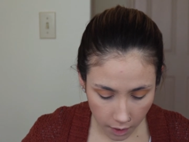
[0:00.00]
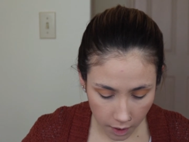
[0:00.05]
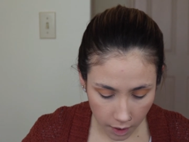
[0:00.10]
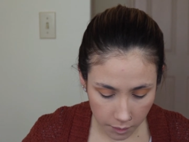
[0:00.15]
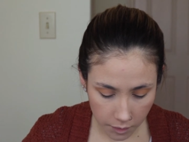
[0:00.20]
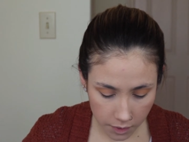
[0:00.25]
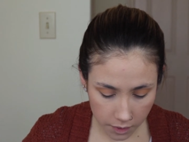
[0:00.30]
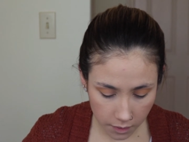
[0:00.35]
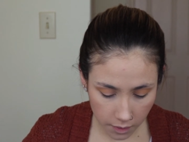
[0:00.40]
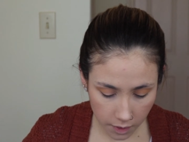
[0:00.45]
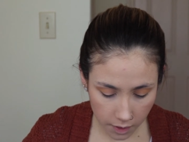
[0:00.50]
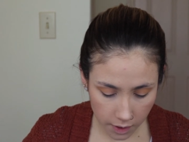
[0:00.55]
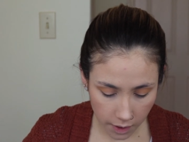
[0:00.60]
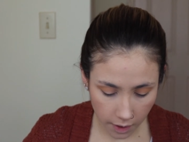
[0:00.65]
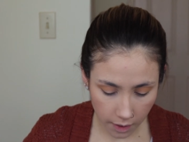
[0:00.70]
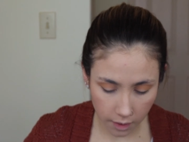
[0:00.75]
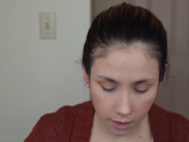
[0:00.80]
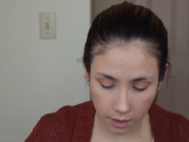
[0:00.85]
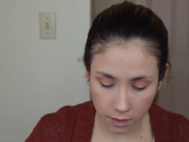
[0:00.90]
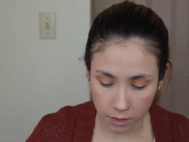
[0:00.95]
I'm just going to
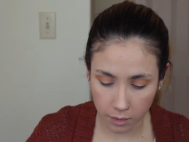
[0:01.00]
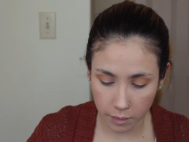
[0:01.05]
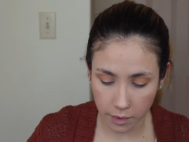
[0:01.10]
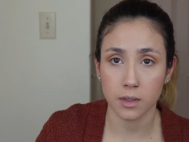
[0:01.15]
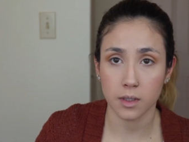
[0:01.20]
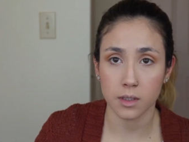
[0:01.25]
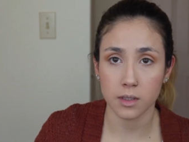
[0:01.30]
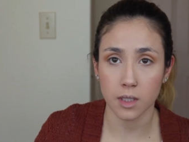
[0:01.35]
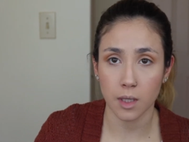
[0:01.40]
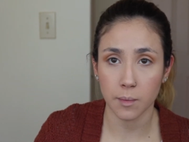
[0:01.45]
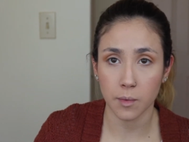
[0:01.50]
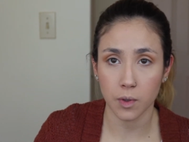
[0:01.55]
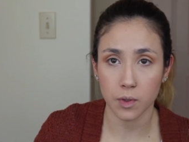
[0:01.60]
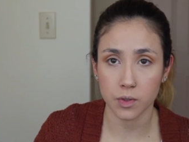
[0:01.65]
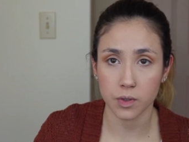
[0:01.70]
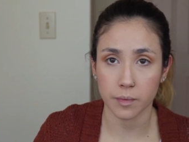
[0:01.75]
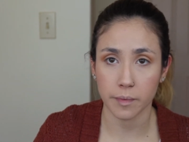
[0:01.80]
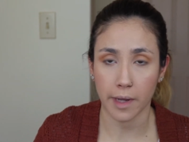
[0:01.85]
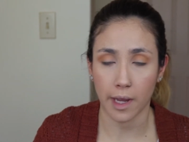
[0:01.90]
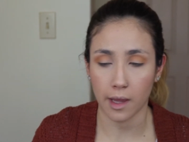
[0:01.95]
take a little bit. The
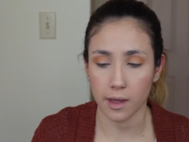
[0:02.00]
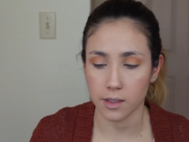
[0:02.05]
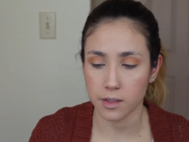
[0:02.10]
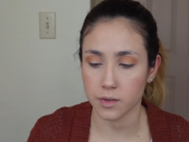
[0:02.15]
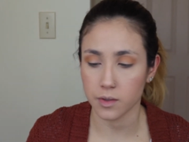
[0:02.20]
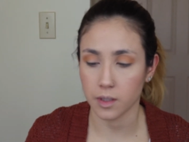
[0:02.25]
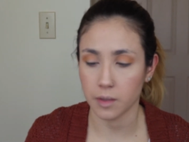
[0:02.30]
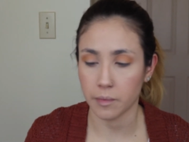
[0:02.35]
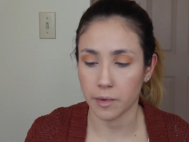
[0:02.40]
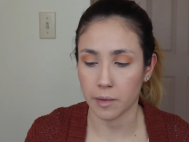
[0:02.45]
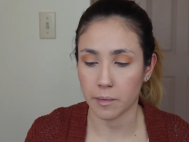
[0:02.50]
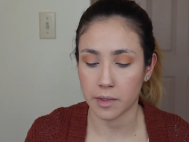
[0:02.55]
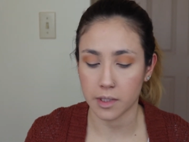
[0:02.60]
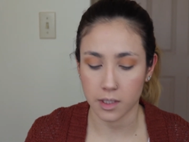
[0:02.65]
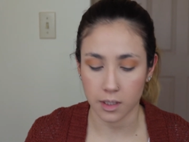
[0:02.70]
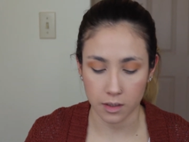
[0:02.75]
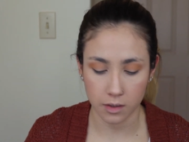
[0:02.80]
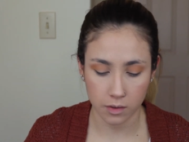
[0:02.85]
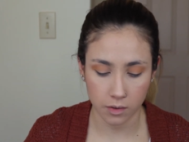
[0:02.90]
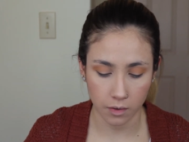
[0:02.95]
subculture palette is really
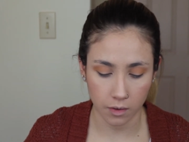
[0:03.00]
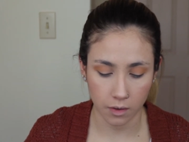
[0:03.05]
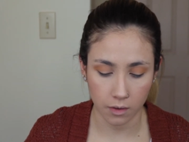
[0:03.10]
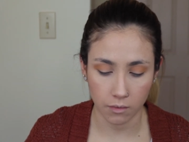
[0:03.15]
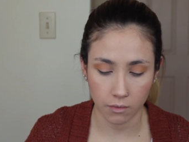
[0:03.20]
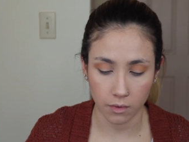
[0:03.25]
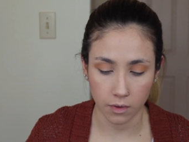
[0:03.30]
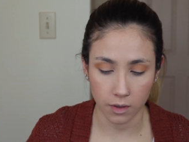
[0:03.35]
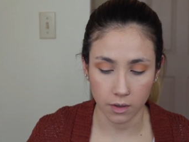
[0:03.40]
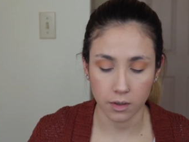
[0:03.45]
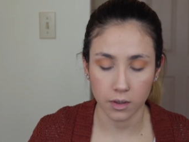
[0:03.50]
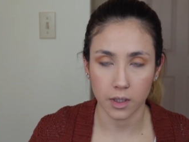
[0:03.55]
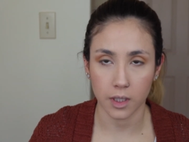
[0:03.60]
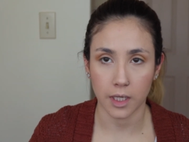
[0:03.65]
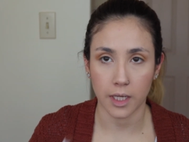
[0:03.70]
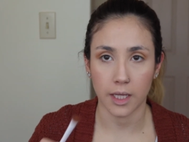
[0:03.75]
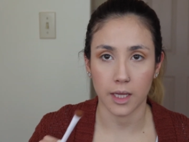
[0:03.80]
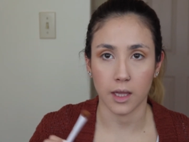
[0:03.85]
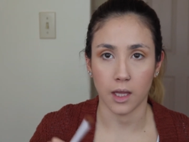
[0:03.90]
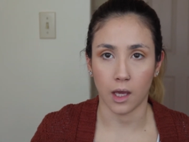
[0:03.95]
pigmented, so you literally
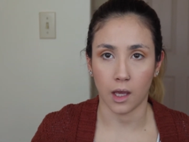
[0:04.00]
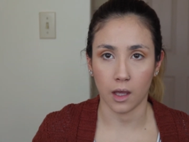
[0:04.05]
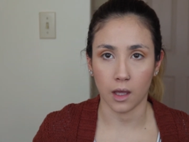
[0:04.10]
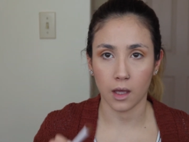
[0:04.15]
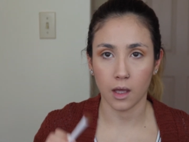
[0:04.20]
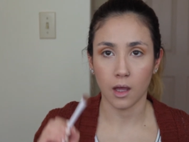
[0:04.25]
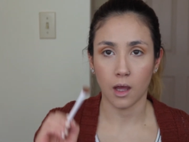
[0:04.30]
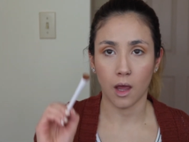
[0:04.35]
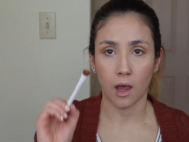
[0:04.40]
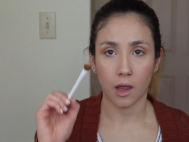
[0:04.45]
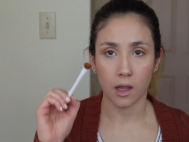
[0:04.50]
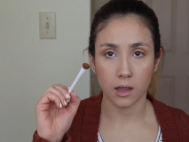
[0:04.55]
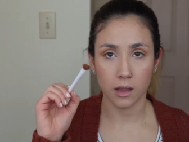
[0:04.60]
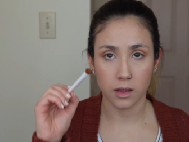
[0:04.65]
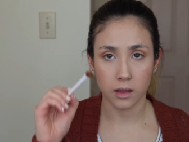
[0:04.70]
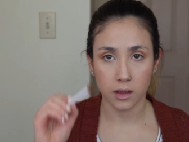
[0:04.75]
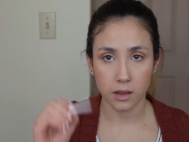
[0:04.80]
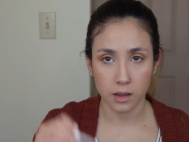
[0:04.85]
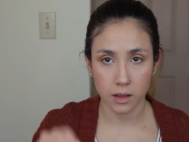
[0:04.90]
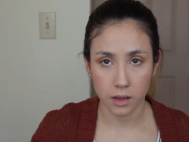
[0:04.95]
need like
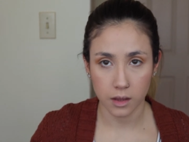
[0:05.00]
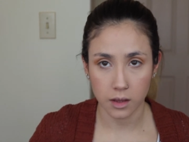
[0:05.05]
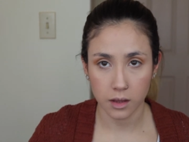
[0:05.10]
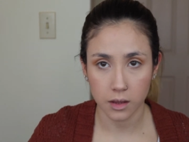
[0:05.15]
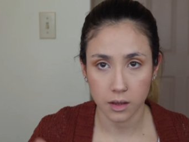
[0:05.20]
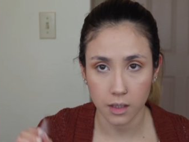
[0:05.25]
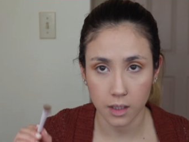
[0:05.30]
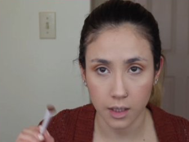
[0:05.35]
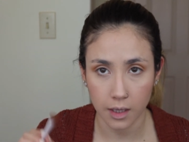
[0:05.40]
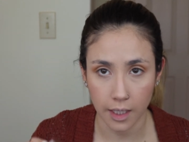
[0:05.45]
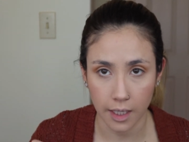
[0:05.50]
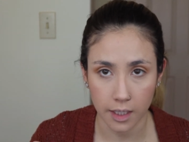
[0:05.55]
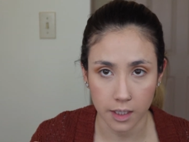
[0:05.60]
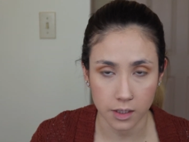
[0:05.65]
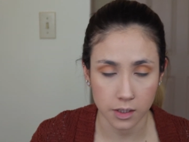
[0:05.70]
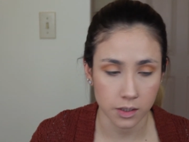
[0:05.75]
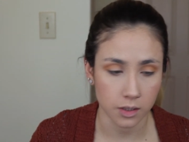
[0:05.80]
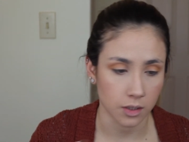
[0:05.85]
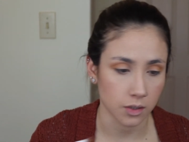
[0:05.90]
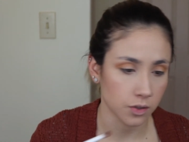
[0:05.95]
the
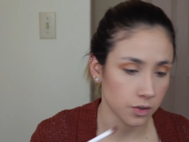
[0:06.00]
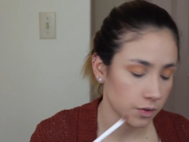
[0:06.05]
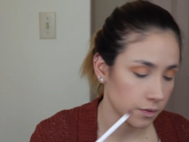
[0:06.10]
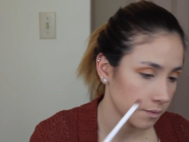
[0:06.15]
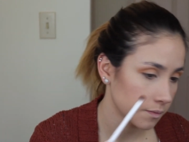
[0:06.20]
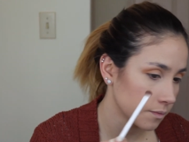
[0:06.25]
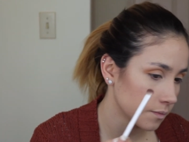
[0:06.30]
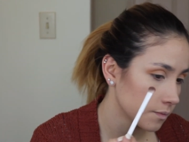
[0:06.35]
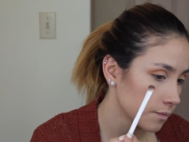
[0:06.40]
lightest touch.